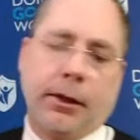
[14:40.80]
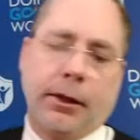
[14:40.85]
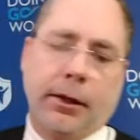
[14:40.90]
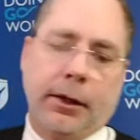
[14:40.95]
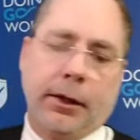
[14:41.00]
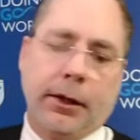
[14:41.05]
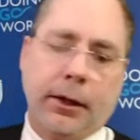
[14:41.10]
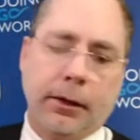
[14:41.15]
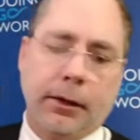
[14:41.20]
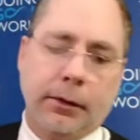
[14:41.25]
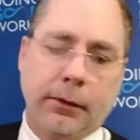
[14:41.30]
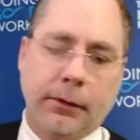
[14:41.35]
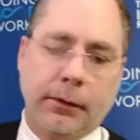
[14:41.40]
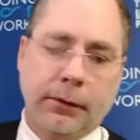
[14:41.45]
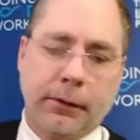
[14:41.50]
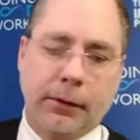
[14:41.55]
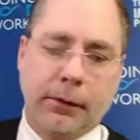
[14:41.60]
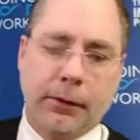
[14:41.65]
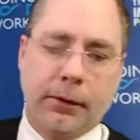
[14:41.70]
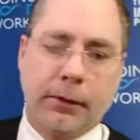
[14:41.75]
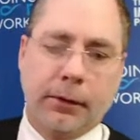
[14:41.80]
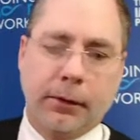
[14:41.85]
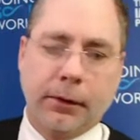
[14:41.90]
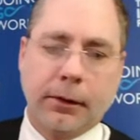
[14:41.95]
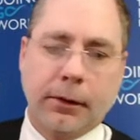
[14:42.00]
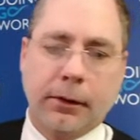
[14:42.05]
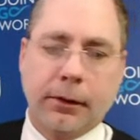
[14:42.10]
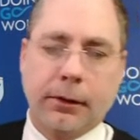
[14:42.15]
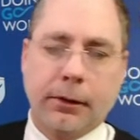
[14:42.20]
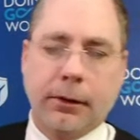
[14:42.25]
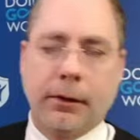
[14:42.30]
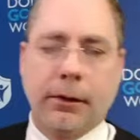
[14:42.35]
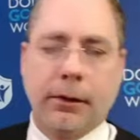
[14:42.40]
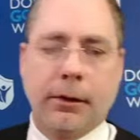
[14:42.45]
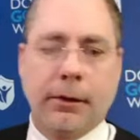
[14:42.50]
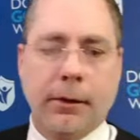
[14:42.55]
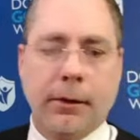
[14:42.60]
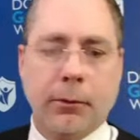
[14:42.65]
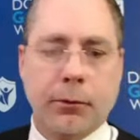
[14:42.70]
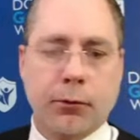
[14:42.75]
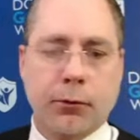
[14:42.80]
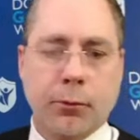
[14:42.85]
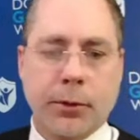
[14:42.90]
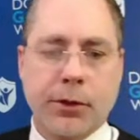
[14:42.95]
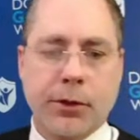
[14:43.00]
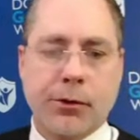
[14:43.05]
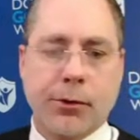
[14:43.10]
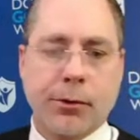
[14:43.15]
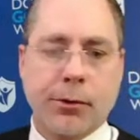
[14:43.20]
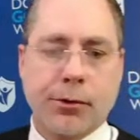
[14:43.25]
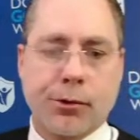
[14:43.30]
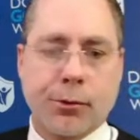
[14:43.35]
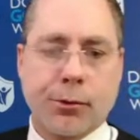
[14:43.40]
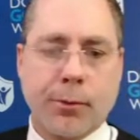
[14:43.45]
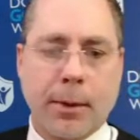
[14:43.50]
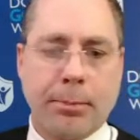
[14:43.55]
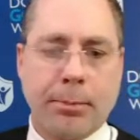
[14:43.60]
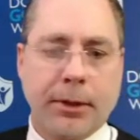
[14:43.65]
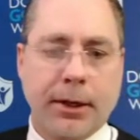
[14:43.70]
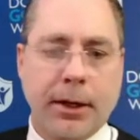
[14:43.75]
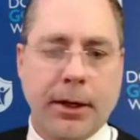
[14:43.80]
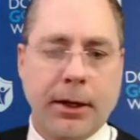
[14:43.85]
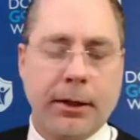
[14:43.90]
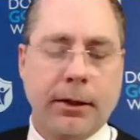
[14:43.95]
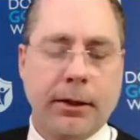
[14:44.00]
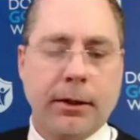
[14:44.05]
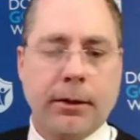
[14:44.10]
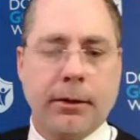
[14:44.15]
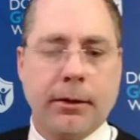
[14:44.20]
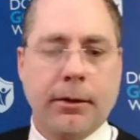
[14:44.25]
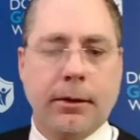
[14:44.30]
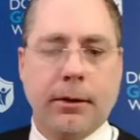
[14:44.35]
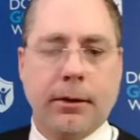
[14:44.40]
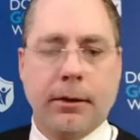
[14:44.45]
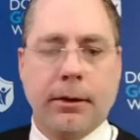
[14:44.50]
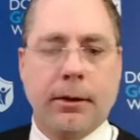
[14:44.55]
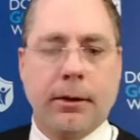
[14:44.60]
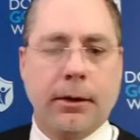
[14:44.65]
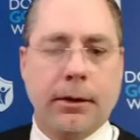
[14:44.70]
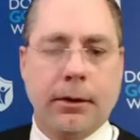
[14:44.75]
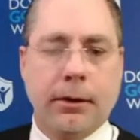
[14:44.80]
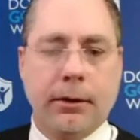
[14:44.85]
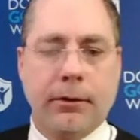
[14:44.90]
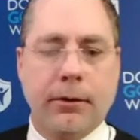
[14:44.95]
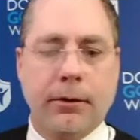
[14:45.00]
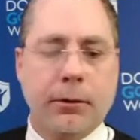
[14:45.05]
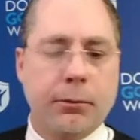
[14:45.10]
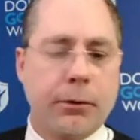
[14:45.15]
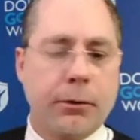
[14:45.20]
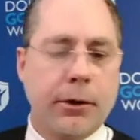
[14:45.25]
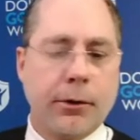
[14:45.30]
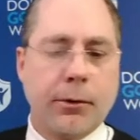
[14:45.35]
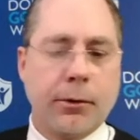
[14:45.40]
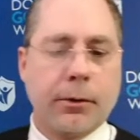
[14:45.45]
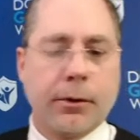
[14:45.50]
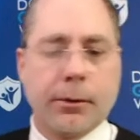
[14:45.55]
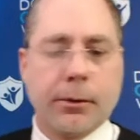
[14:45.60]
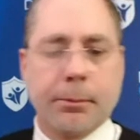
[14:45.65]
and that was research, replicate, and it's in the wrong order.